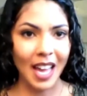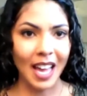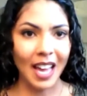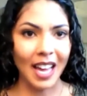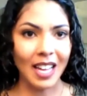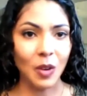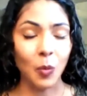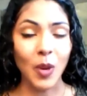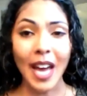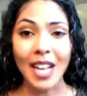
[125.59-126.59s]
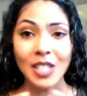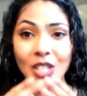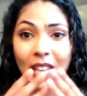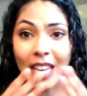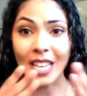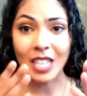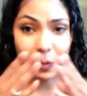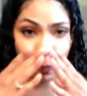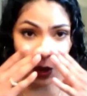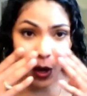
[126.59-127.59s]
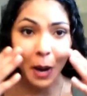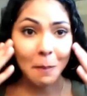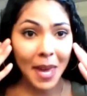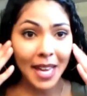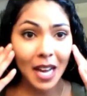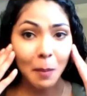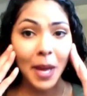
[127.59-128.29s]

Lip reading: and we had to like put on makeup,